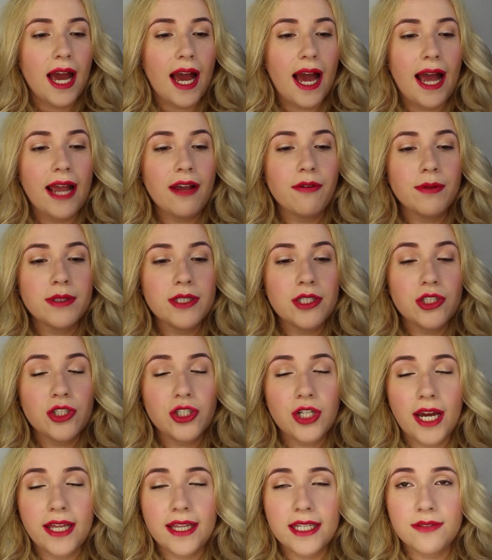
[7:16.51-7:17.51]
I wanted to
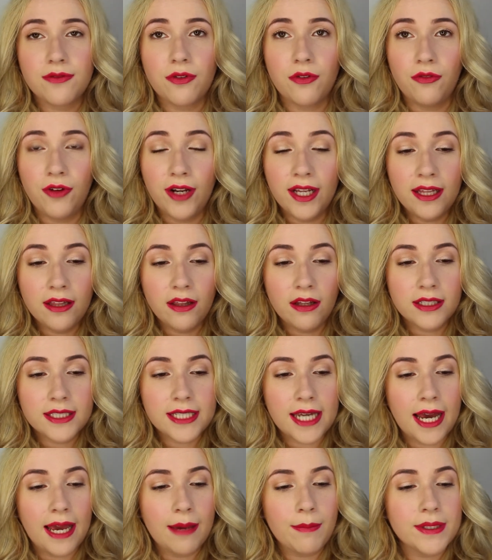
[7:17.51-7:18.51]
try this for a really long
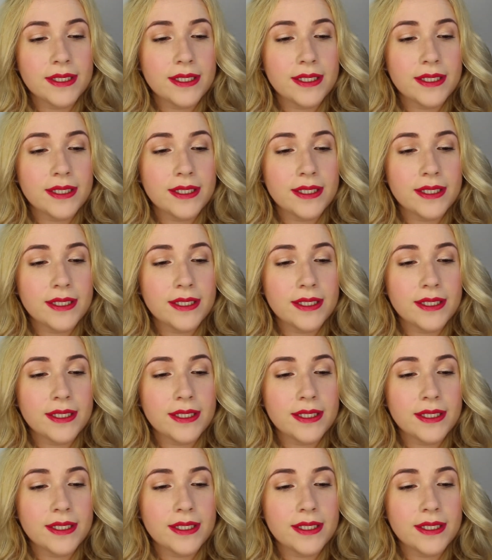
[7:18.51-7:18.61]
time.